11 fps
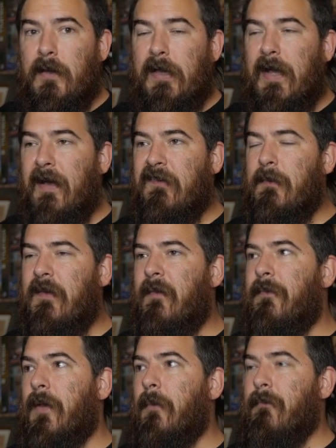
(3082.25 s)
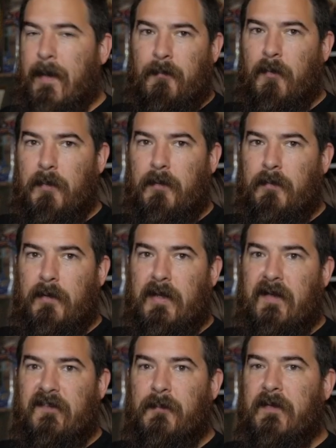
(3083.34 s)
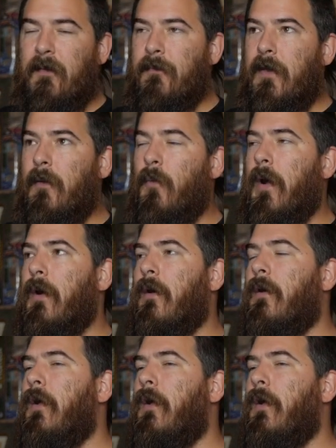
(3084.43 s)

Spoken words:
and it has to be something memorable, and it has to be something where,